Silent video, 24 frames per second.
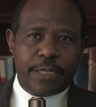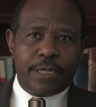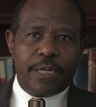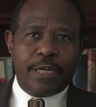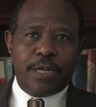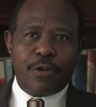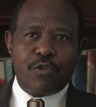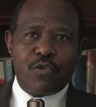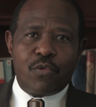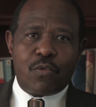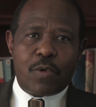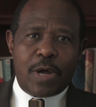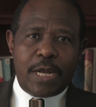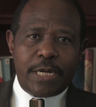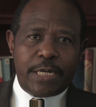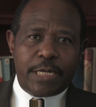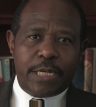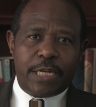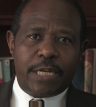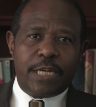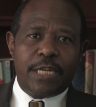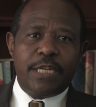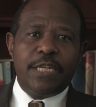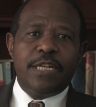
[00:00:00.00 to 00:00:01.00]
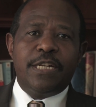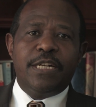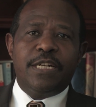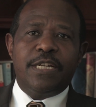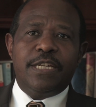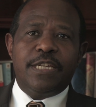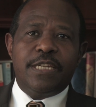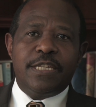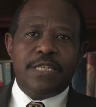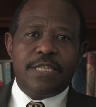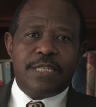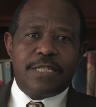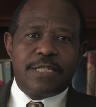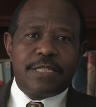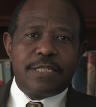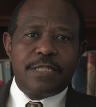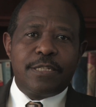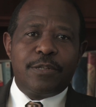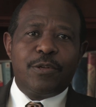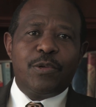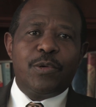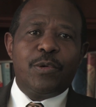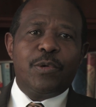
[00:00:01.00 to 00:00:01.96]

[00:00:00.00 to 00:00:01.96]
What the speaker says: And Rwanda is